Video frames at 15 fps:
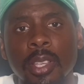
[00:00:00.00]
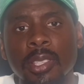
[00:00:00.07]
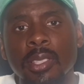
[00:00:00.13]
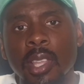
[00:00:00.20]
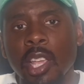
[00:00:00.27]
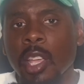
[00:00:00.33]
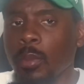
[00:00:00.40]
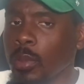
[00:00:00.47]

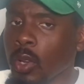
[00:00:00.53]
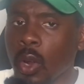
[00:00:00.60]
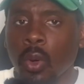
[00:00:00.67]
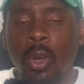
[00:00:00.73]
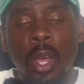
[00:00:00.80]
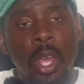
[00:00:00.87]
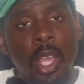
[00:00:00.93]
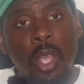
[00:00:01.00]
steam, you know.
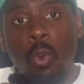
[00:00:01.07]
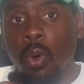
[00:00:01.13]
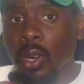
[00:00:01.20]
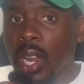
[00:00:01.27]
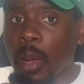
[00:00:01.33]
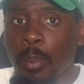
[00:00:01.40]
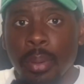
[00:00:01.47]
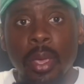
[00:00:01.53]
He want
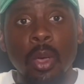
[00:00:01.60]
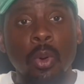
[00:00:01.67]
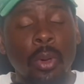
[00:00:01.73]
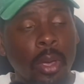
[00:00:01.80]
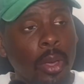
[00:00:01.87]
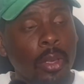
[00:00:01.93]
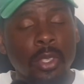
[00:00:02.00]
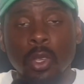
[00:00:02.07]
that pill.
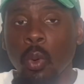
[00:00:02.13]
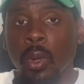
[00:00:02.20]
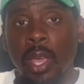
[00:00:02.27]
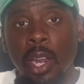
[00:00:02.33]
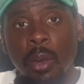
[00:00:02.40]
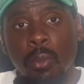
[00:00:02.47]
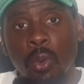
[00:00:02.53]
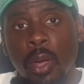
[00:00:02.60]
So
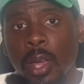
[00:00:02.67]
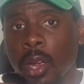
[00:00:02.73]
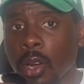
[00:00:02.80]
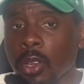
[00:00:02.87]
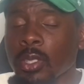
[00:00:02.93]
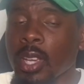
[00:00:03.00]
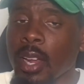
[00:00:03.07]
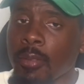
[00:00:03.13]
Kellen Moore and
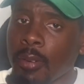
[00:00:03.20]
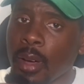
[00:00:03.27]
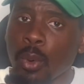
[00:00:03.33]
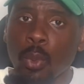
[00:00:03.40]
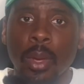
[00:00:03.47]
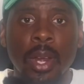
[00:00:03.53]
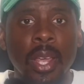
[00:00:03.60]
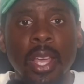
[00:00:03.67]
Hurts got to find a
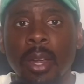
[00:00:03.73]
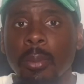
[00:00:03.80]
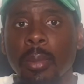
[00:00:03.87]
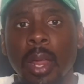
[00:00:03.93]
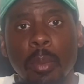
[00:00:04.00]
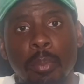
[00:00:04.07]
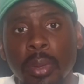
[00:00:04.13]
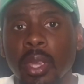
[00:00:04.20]
way to get him
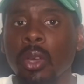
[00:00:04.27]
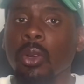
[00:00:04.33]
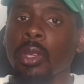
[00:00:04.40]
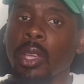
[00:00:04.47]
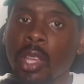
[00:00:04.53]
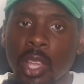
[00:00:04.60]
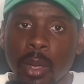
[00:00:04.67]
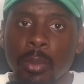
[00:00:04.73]
that pill. You
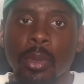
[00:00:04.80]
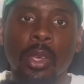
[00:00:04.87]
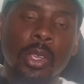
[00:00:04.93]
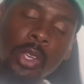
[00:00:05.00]
hear me or you